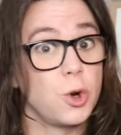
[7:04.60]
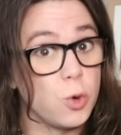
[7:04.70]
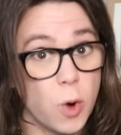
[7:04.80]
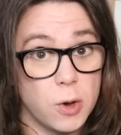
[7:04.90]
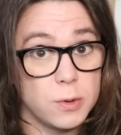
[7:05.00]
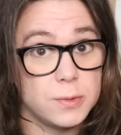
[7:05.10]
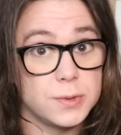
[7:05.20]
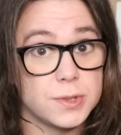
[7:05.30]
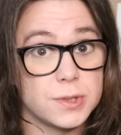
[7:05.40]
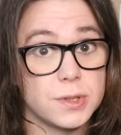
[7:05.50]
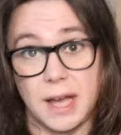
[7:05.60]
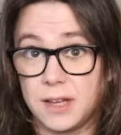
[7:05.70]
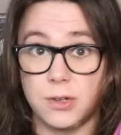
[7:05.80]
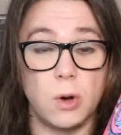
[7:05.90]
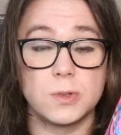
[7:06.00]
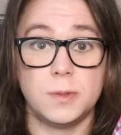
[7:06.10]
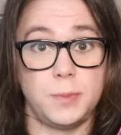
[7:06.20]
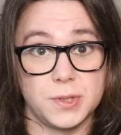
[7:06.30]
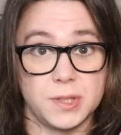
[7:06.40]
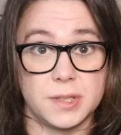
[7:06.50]
crows, and
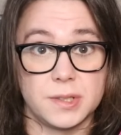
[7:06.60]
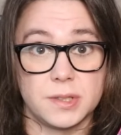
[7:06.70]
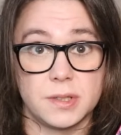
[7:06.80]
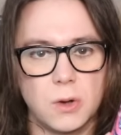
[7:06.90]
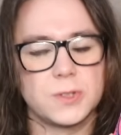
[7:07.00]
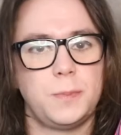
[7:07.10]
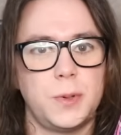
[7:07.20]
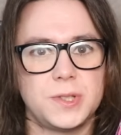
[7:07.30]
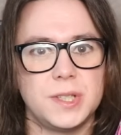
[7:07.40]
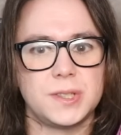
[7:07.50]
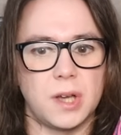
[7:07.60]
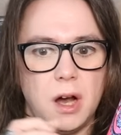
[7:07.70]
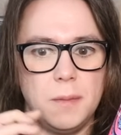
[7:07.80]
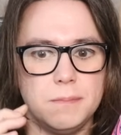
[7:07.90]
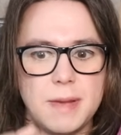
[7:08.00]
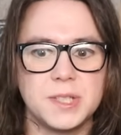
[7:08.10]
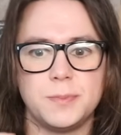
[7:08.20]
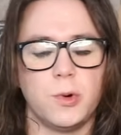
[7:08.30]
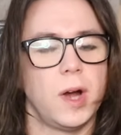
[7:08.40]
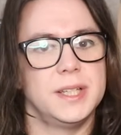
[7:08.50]
octopuses. Octopuses are
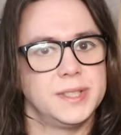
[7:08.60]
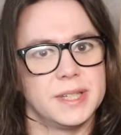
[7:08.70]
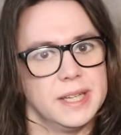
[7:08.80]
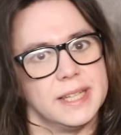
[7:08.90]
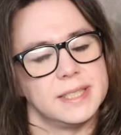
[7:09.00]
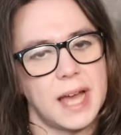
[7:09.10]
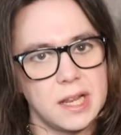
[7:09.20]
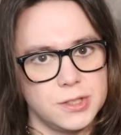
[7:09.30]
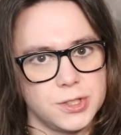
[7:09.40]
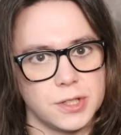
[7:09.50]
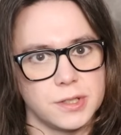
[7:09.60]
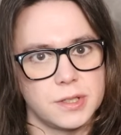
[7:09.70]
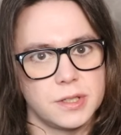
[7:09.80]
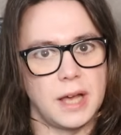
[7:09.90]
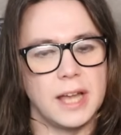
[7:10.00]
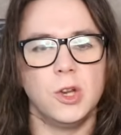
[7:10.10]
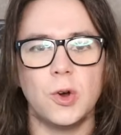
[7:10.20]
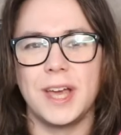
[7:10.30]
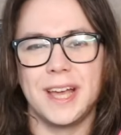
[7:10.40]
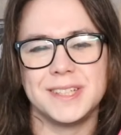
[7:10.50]
mesmerizingly intelligent. And
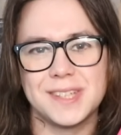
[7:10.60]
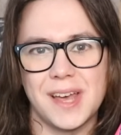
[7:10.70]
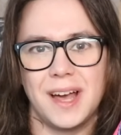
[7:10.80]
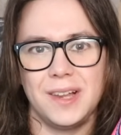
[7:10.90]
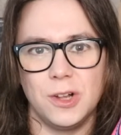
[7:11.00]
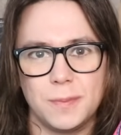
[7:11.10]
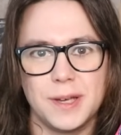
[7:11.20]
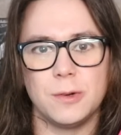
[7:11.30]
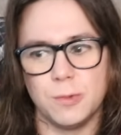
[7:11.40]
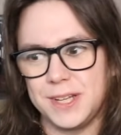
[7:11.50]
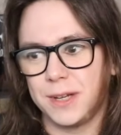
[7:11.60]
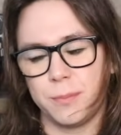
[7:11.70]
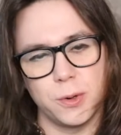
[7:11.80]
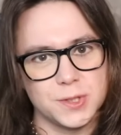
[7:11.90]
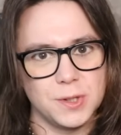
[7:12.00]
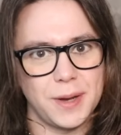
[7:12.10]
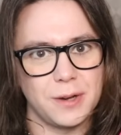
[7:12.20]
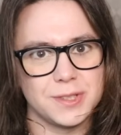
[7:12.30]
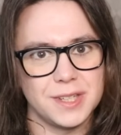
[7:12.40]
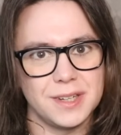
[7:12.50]
looking into that a little bit, reading books
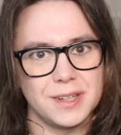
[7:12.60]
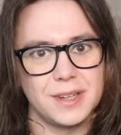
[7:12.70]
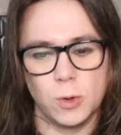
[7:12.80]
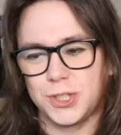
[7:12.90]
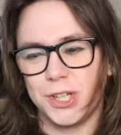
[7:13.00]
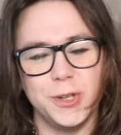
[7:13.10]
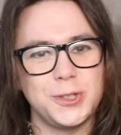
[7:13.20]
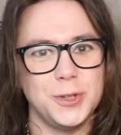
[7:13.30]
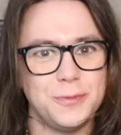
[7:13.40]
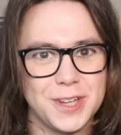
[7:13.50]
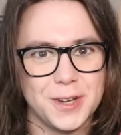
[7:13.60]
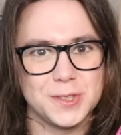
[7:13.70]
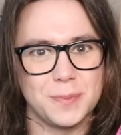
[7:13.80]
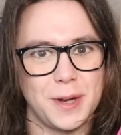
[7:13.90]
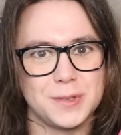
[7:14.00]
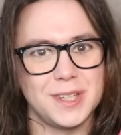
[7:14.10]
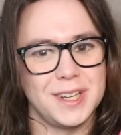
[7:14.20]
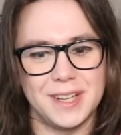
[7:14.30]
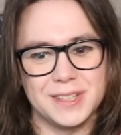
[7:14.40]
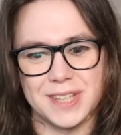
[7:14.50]
about it, watching YouTube videos about
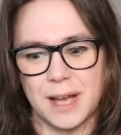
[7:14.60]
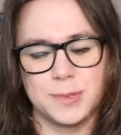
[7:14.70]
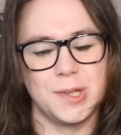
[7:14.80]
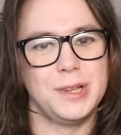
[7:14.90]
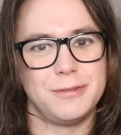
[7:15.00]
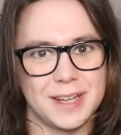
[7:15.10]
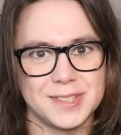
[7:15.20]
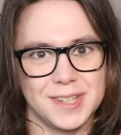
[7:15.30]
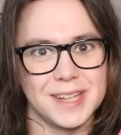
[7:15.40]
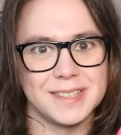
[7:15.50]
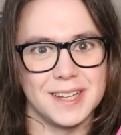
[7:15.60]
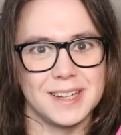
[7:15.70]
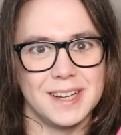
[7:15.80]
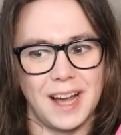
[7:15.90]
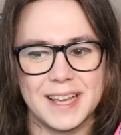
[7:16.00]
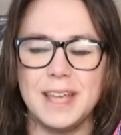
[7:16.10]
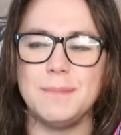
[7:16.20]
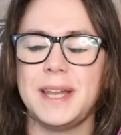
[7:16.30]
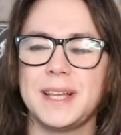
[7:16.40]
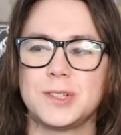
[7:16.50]
it, it's absolutely fascinating. I keep
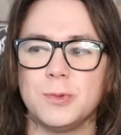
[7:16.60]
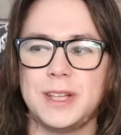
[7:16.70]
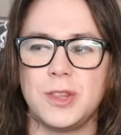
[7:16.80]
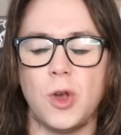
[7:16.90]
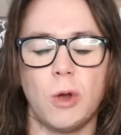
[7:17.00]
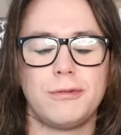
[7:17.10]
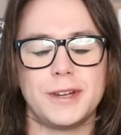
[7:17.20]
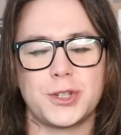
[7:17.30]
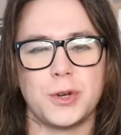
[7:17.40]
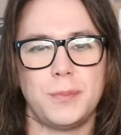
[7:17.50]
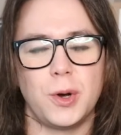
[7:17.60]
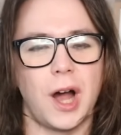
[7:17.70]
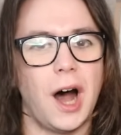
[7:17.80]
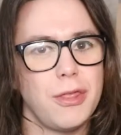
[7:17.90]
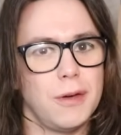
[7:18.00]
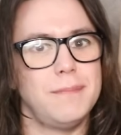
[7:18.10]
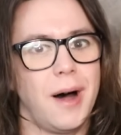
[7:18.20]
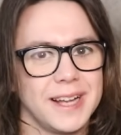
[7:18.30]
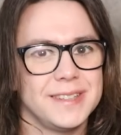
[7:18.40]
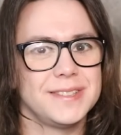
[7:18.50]
meaning to read the non-fiction book Other
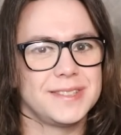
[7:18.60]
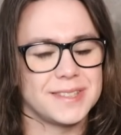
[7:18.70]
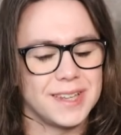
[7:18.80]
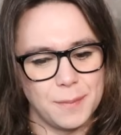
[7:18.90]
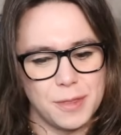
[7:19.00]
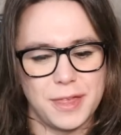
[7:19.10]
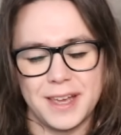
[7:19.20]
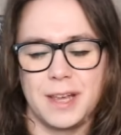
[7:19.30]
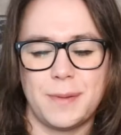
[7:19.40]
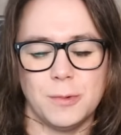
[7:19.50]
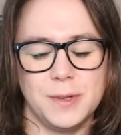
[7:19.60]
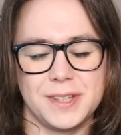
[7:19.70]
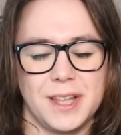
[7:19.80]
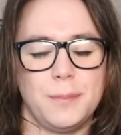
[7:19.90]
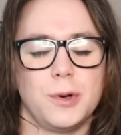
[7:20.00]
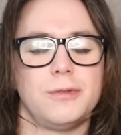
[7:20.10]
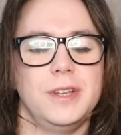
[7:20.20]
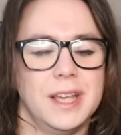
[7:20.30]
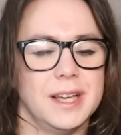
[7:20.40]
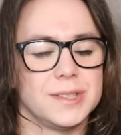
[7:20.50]
Minds. I've been thinking about reading that book for
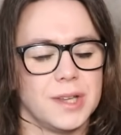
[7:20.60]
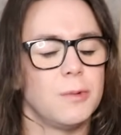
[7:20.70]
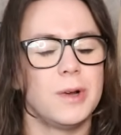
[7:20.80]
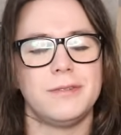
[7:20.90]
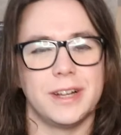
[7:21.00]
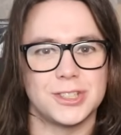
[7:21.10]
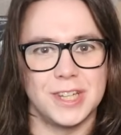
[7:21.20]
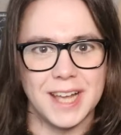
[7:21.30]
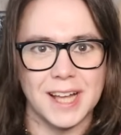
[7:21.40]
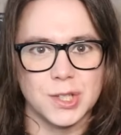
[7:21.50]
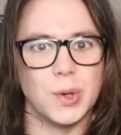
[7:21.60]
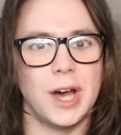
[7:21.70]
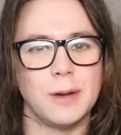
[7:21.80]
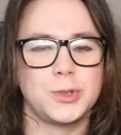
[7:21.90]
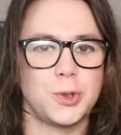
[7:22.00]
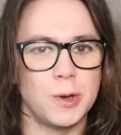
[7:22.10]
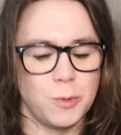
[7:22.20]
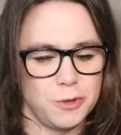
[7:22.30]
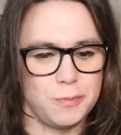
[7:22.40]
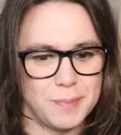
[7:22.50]
years, and I will eventually get to it. I'm sure it
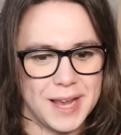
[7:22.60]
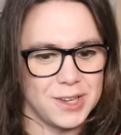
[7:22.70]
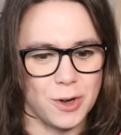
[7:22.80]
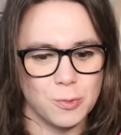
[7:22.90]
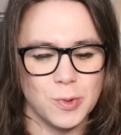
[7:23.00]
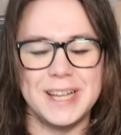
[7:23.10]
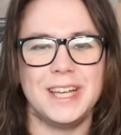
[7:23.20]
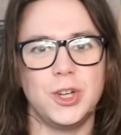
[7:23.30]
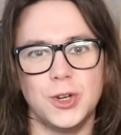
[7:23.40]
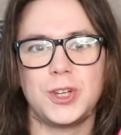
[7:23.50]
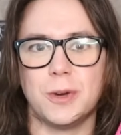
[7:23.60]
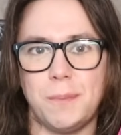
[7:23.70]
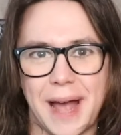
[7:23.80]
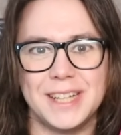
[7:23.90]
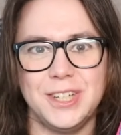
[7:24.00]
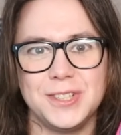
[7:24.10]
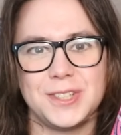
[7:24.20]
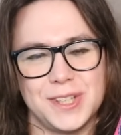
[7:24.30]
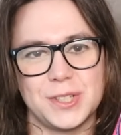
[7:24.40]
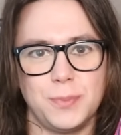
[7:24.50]
would have made a really good companion
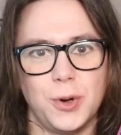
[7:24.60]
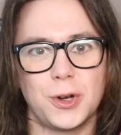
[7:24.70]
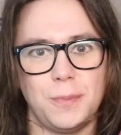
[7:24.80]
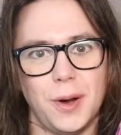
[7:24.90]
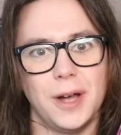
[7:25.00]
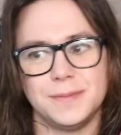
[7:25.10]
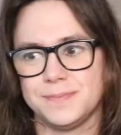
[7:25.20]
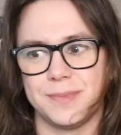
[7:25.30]
to this book, but